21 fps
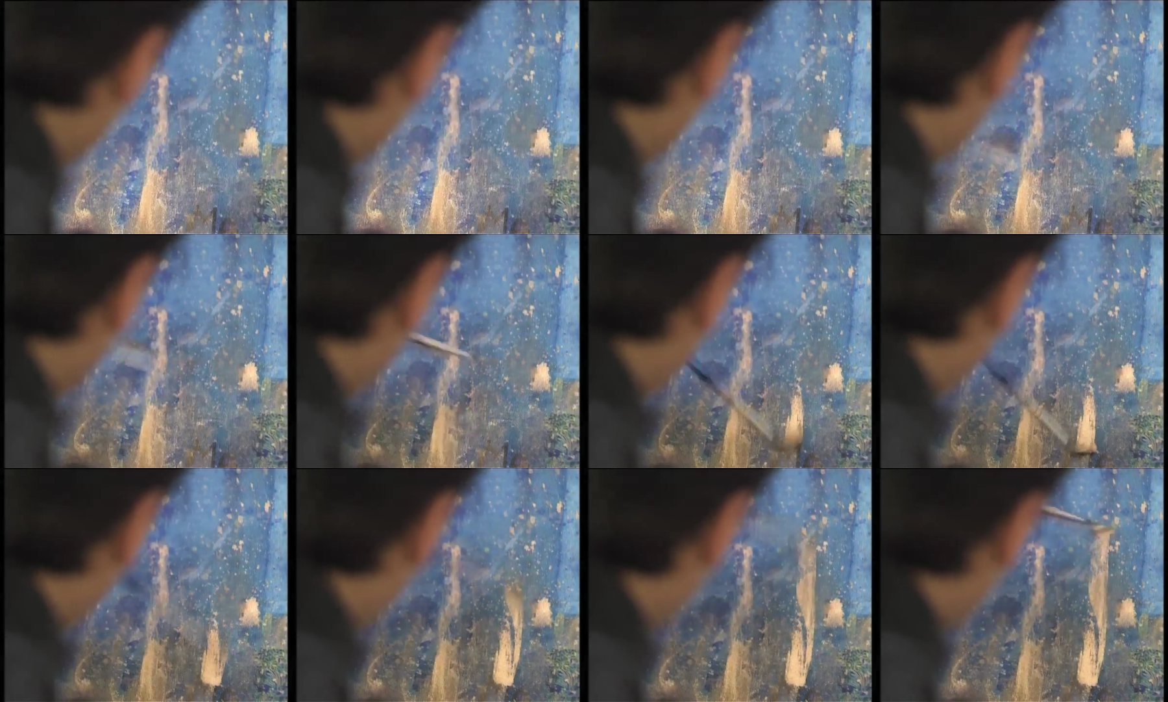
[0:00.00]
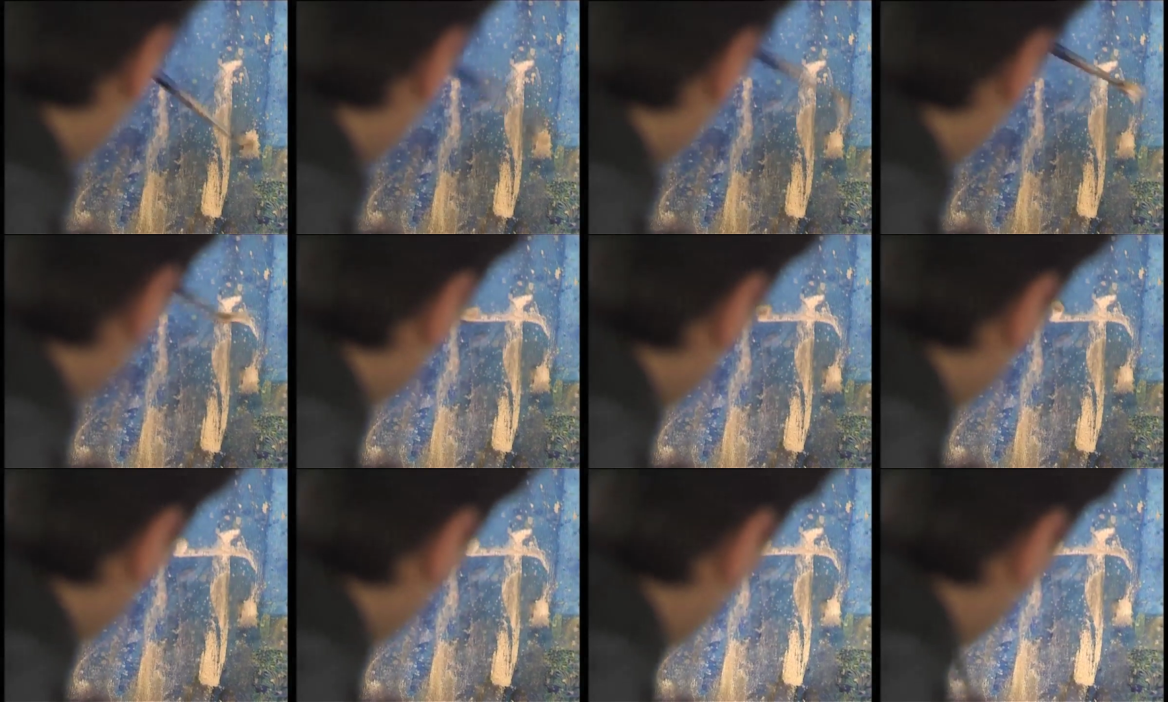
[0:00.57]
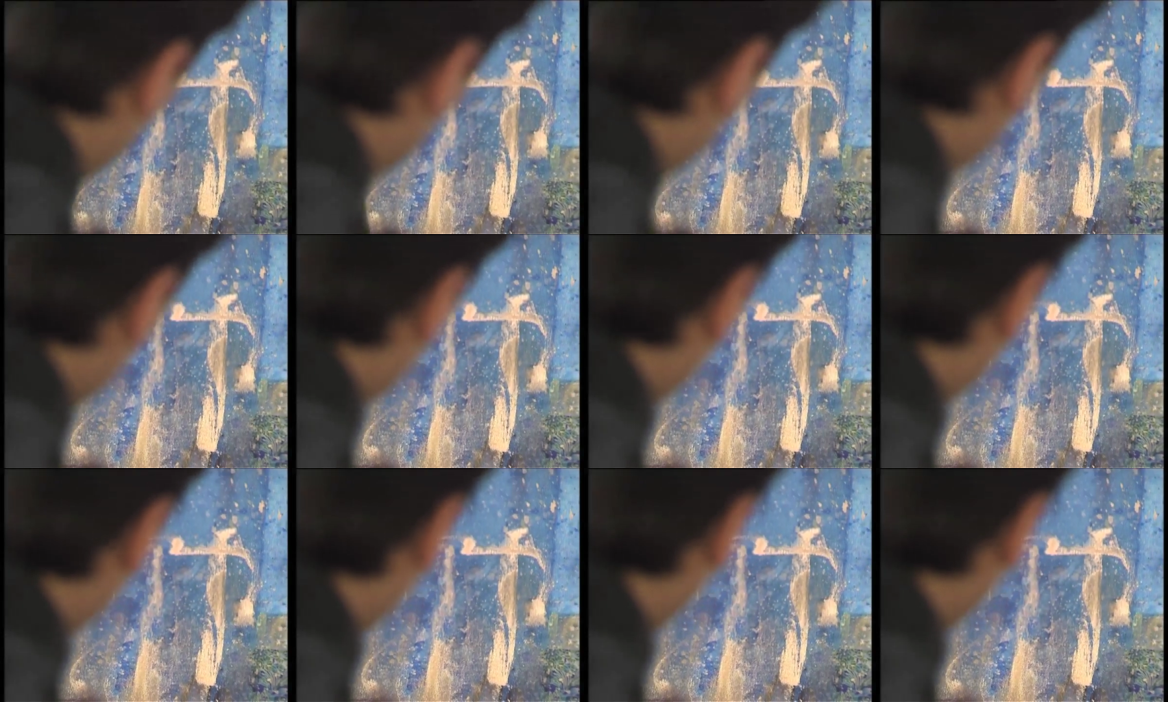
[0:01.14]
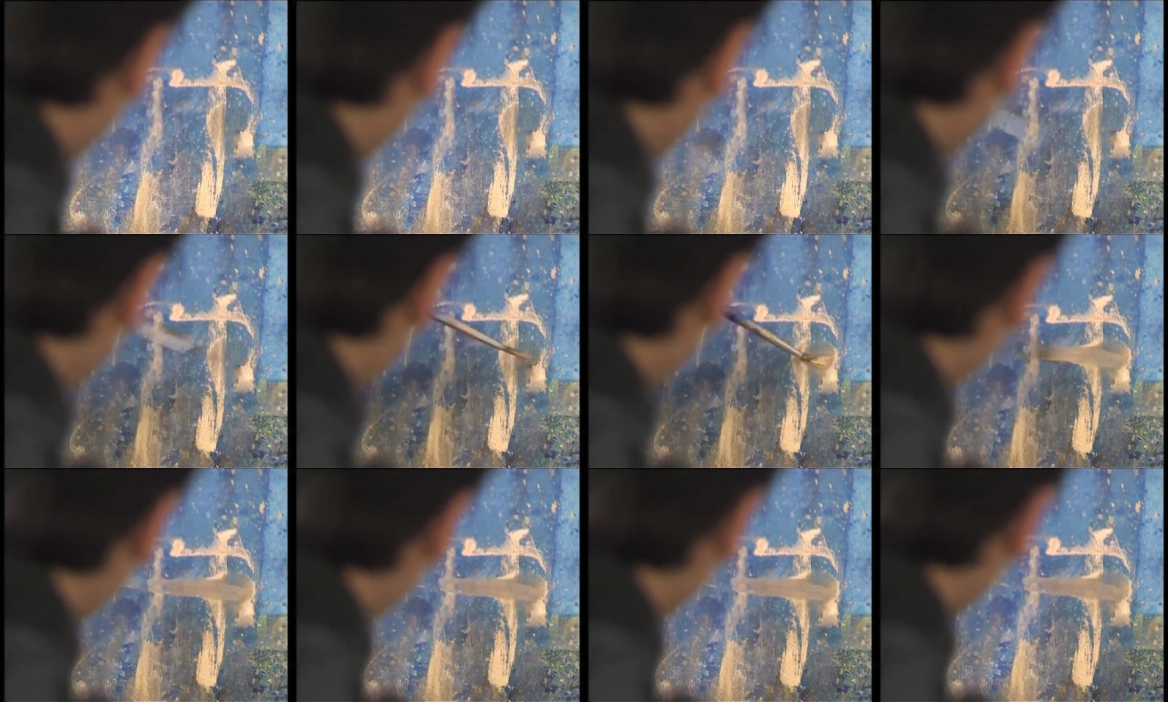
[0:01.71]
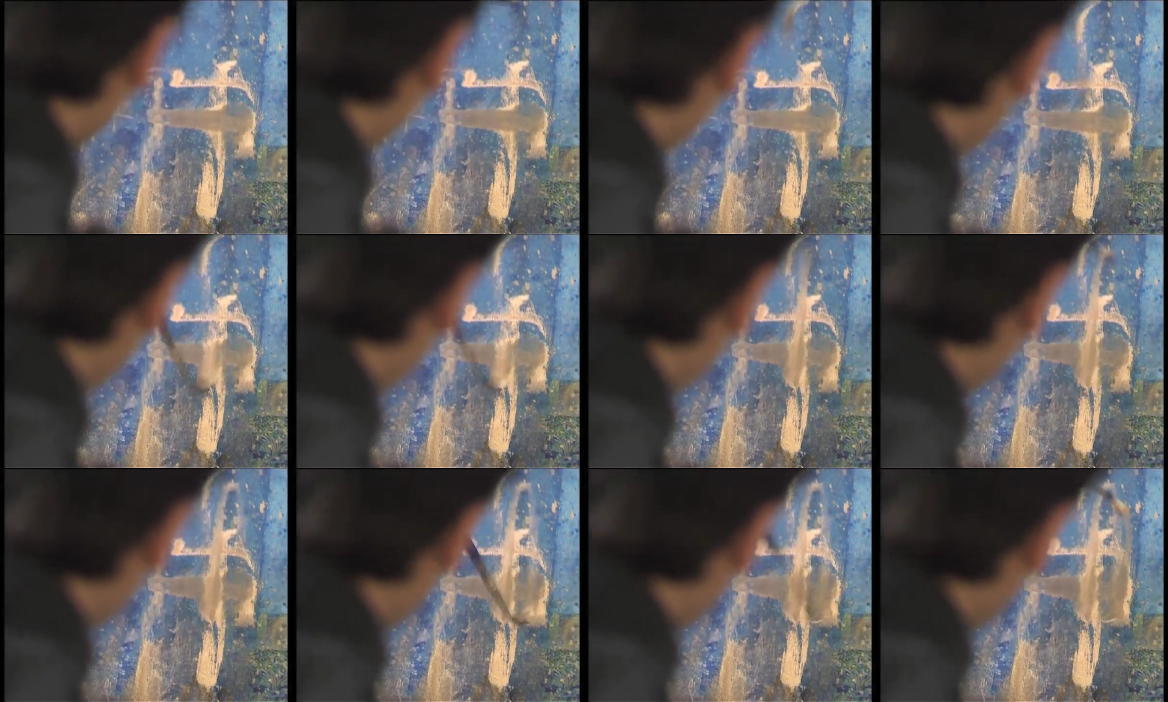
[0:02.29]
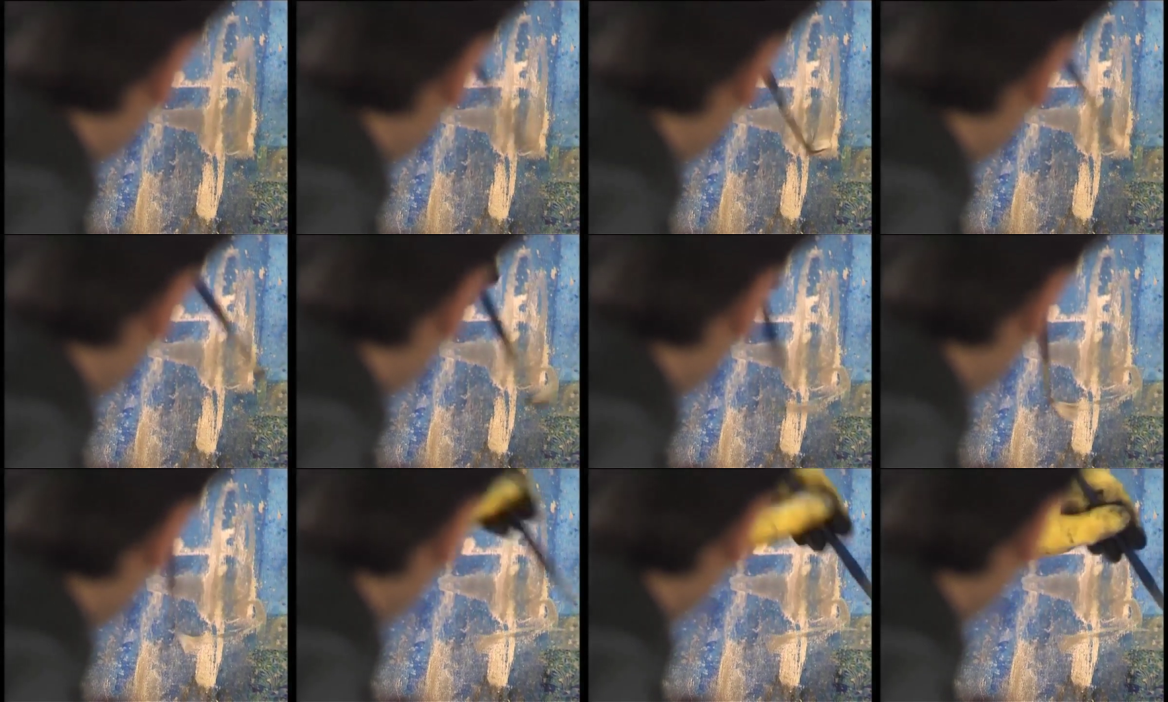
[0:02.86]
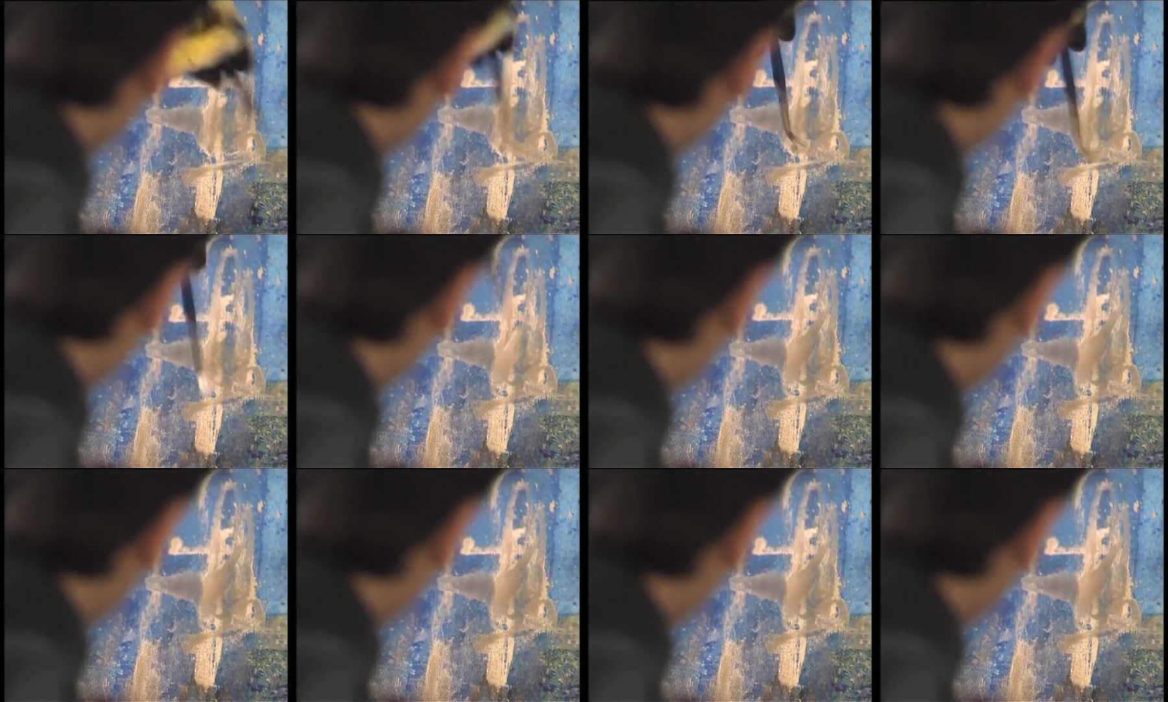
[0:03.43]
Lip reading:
(no speaker visible)